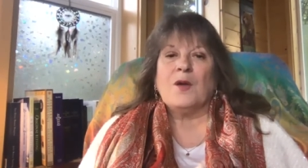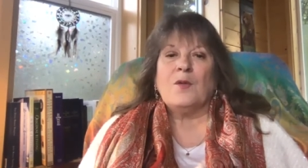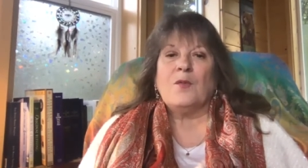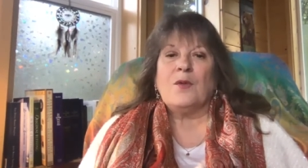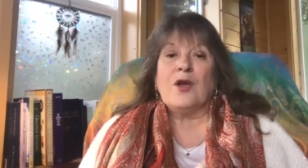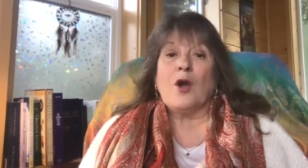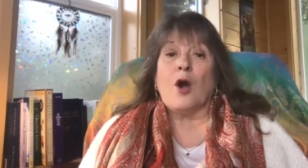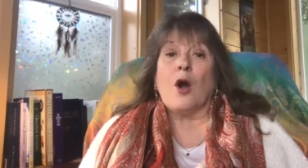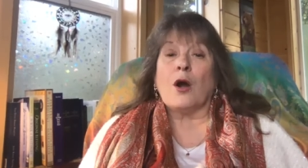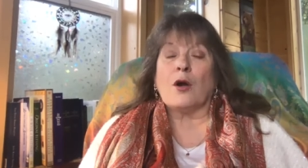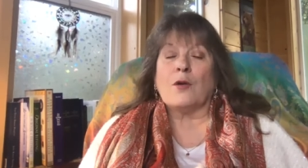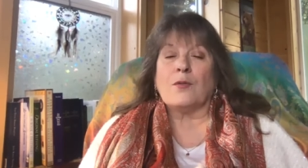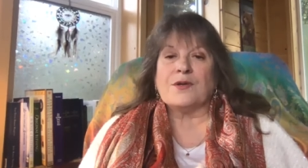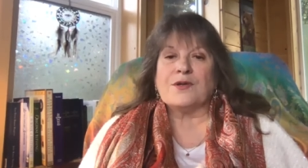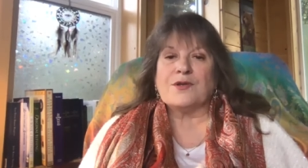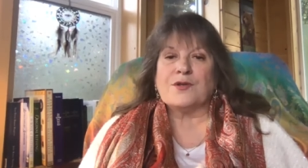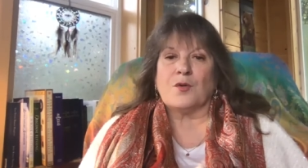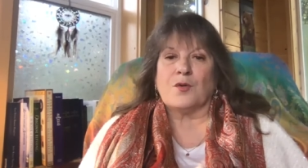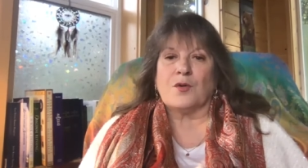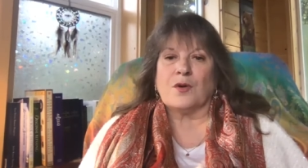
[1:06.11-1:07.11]
We are
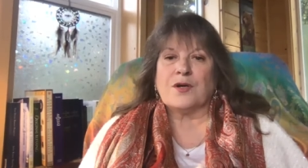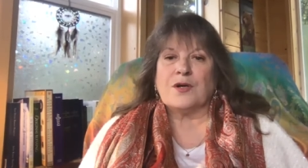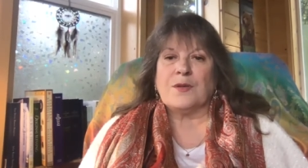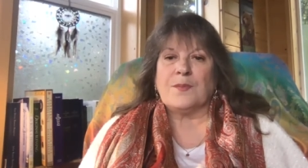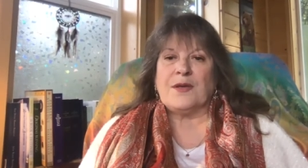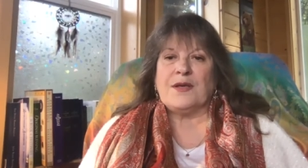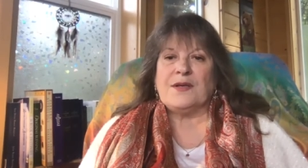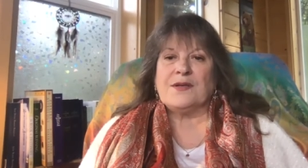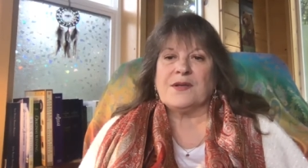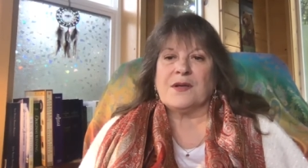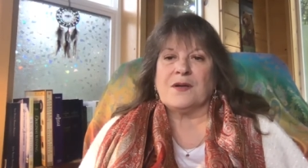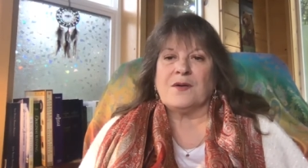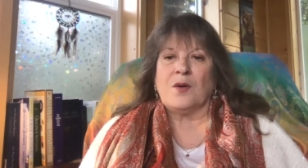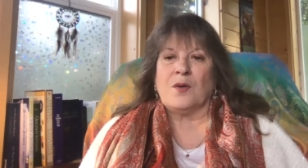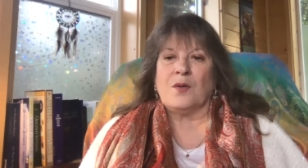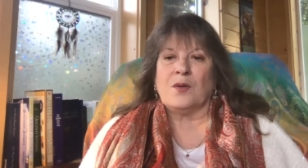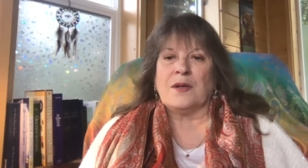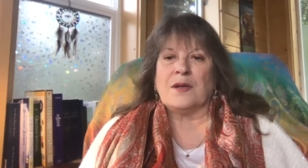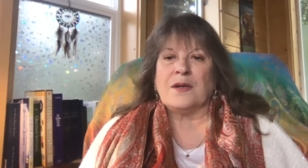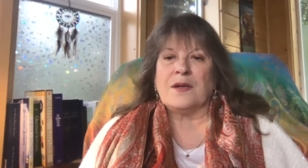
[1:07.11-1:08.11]
restored to peace and
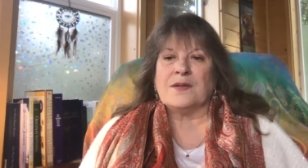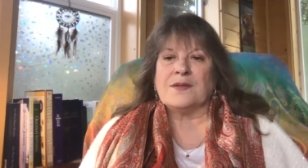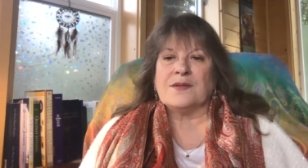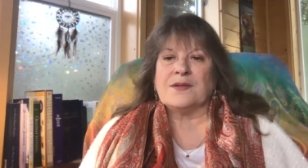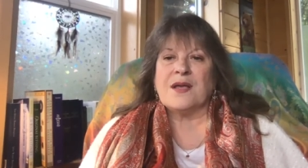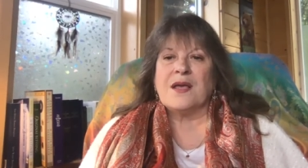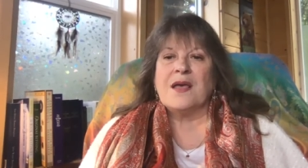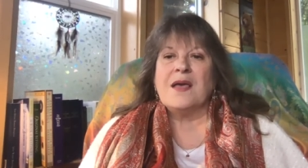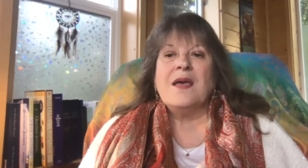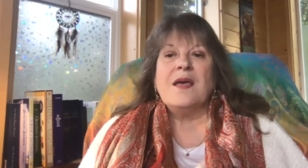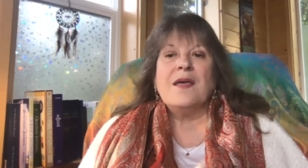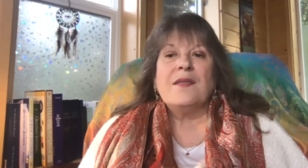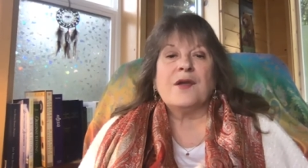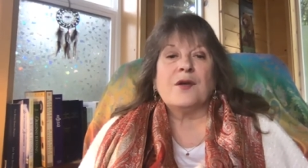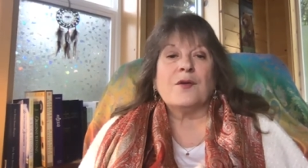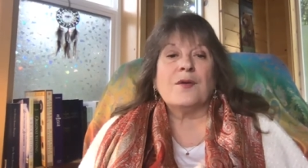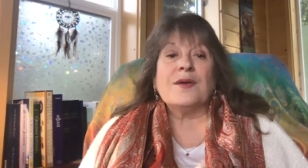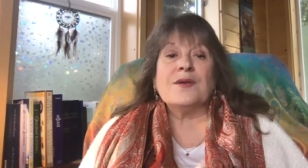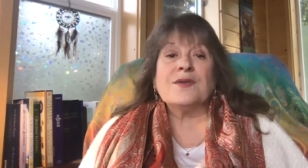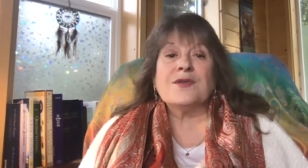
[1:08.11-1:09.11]
holiness.
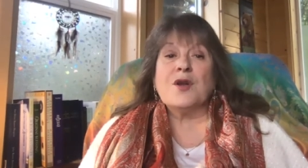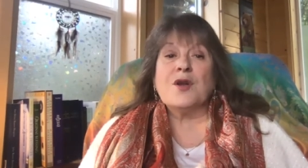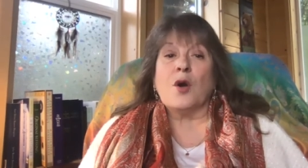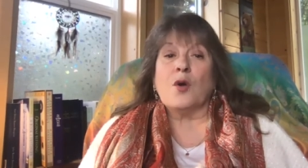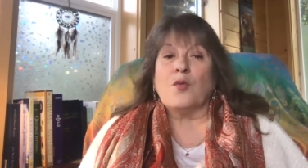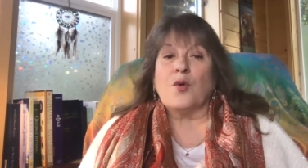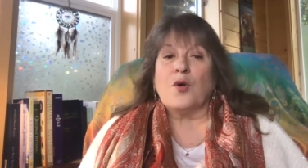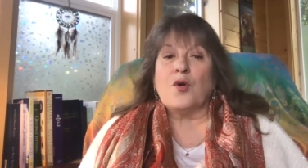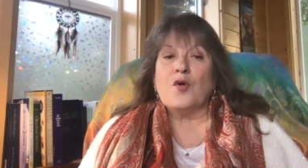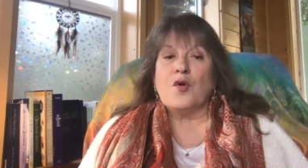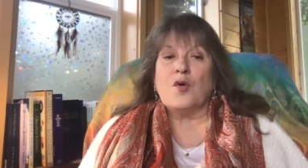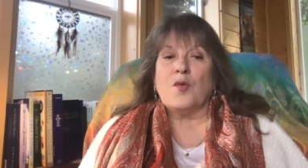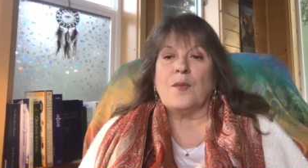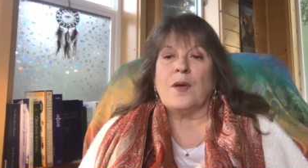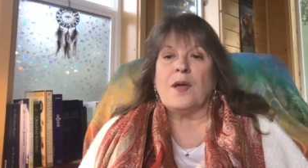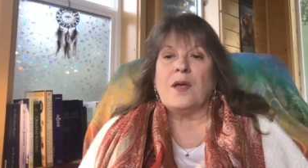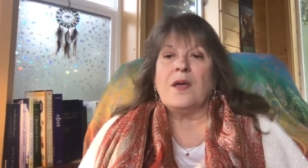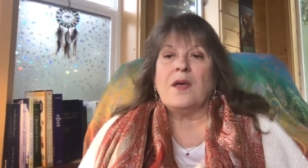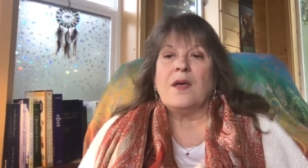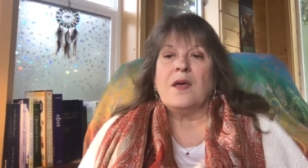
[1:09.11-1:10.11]
There is no
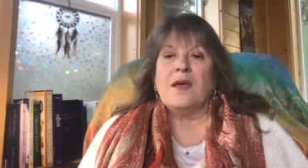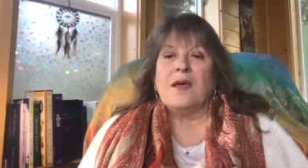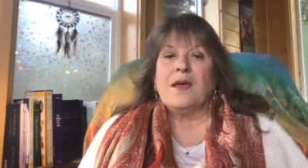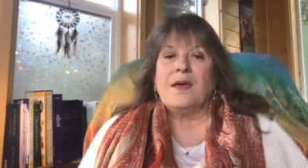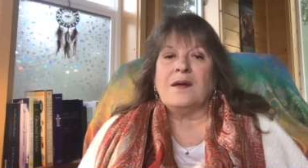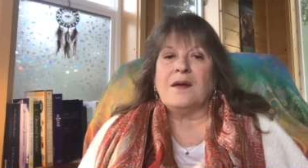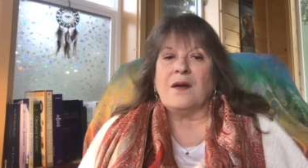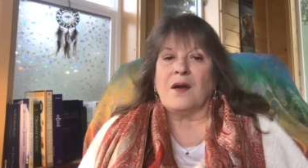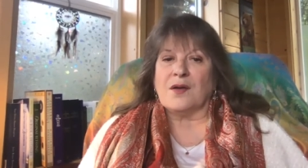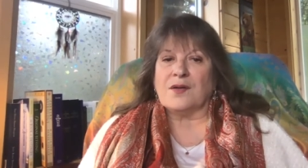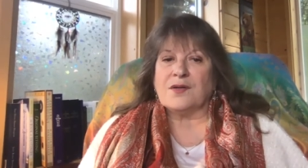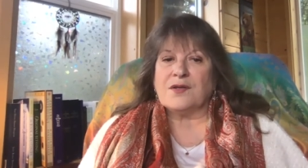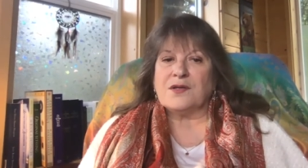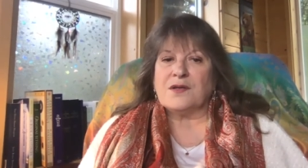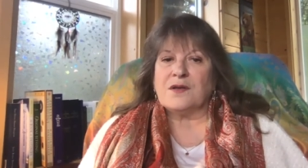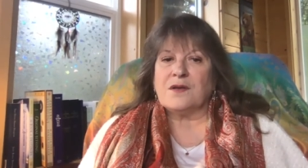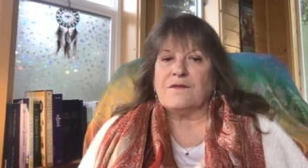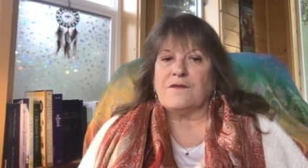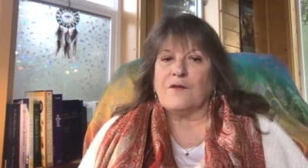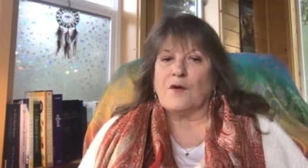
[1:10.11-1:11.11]
room in
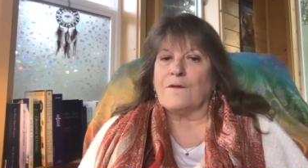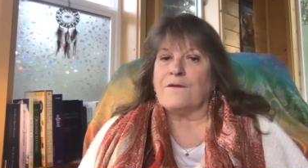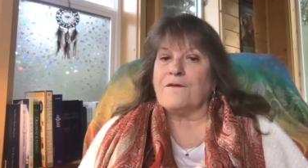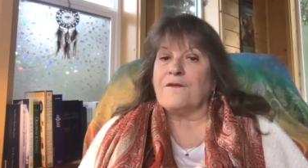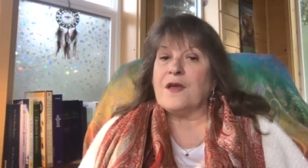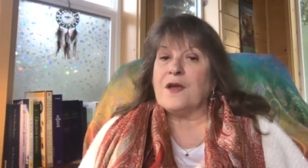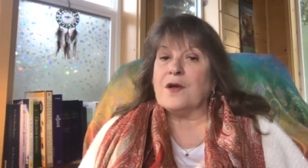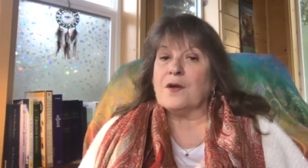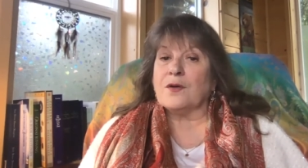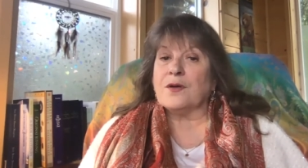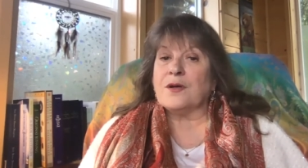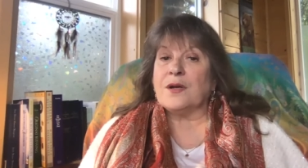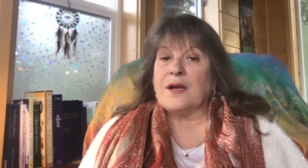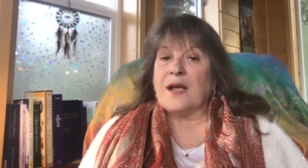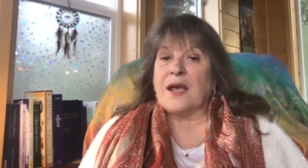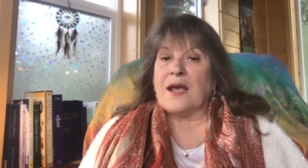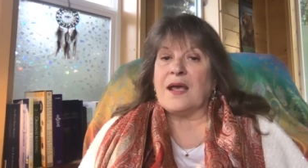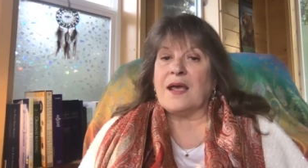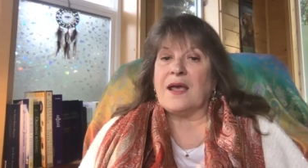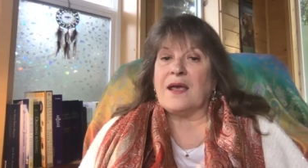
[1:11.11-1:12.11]
us for fear
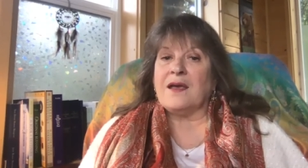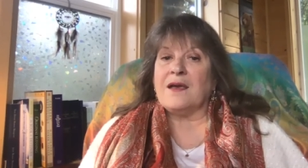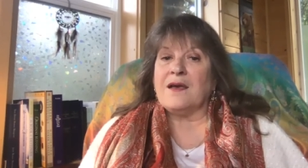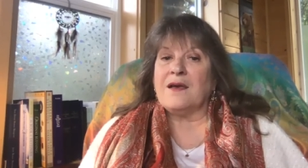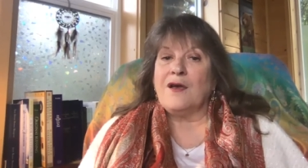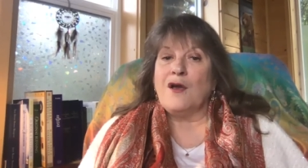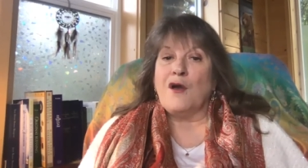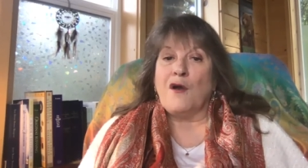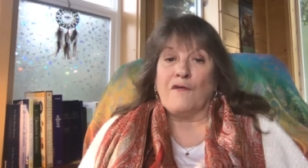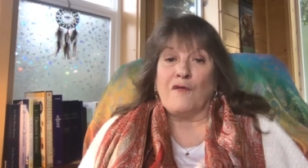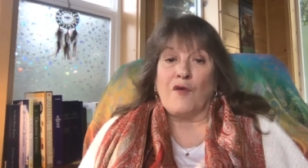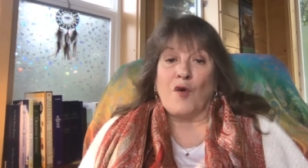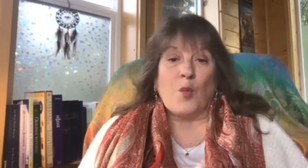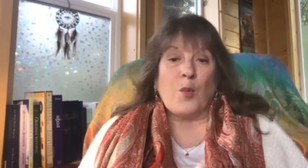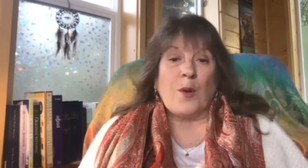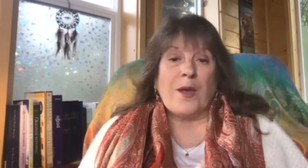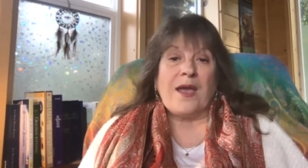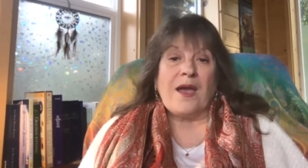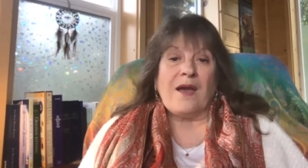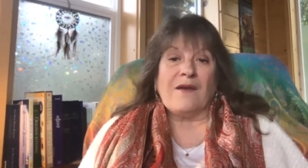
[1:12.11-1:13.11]
today, for
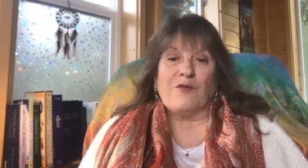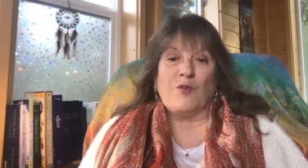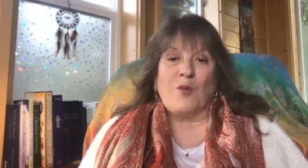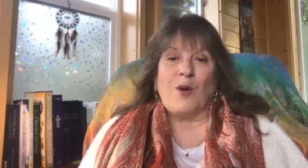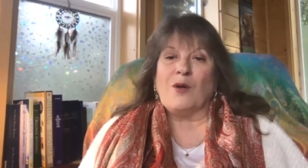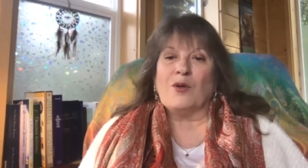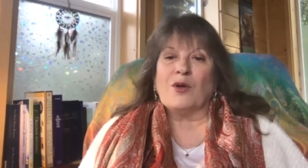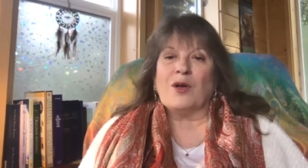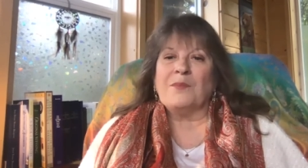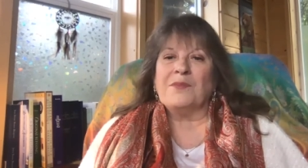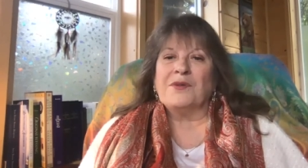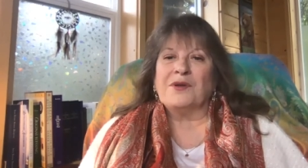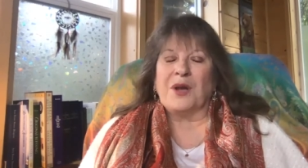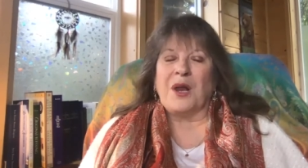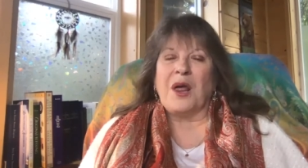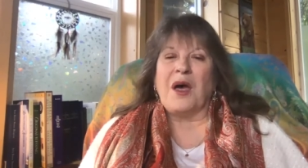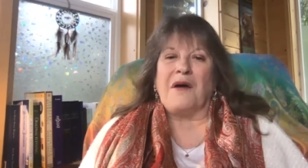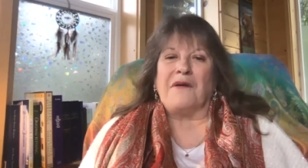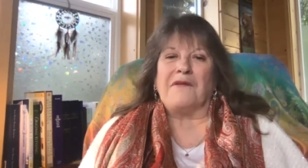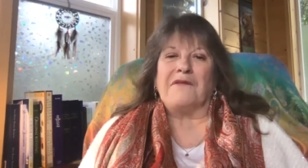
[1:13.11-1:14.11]
we have welcomed
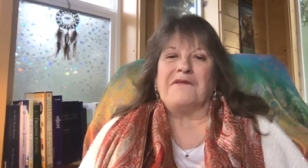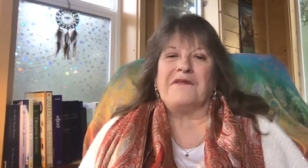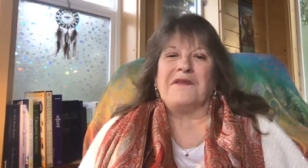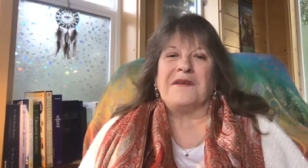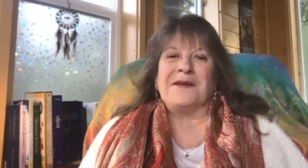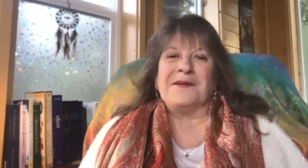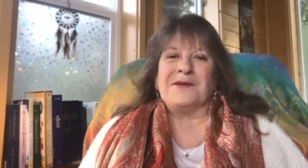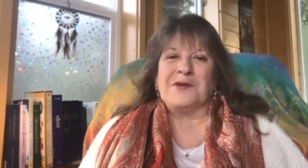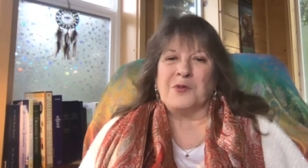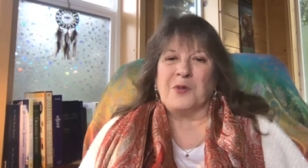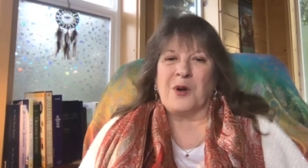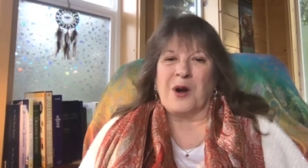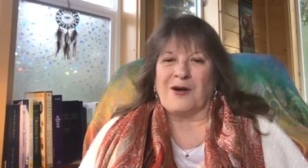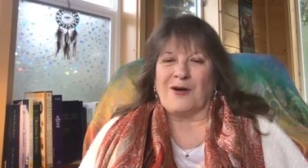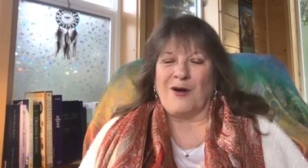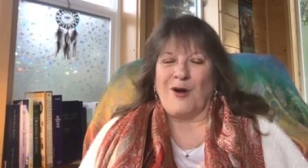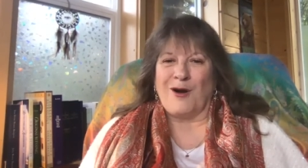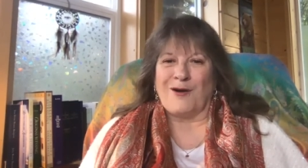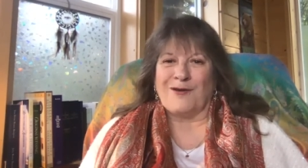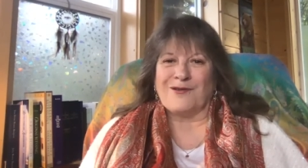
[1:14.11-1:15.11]
love into our
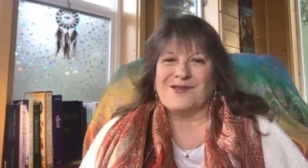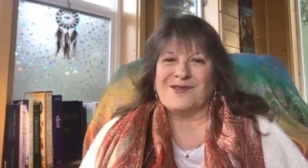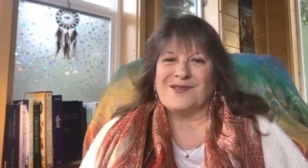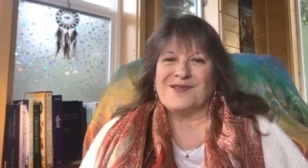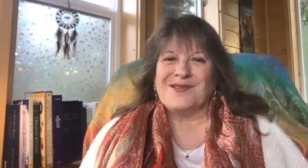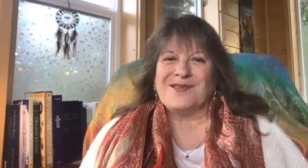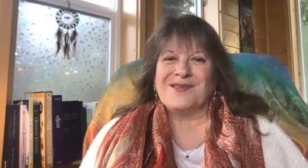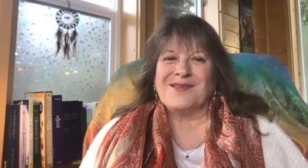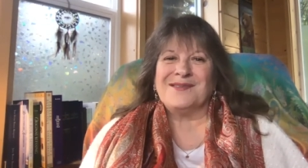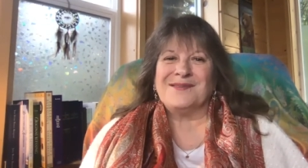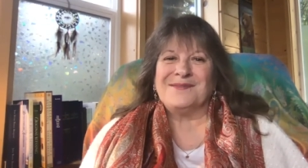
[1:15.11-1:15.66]
hearts.